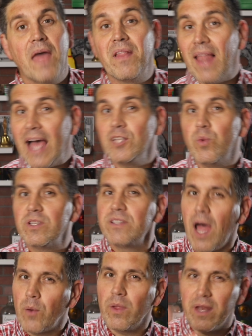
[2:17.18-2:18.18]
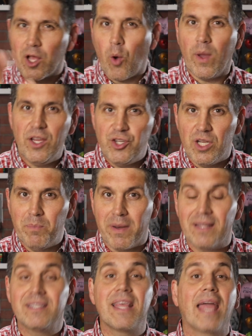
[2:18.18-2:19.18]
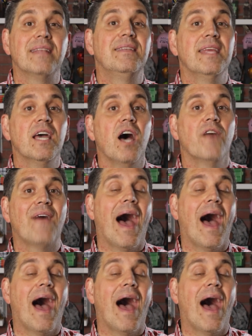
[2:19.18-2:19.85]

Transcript: And the last one's not really an equation, but it's the idea of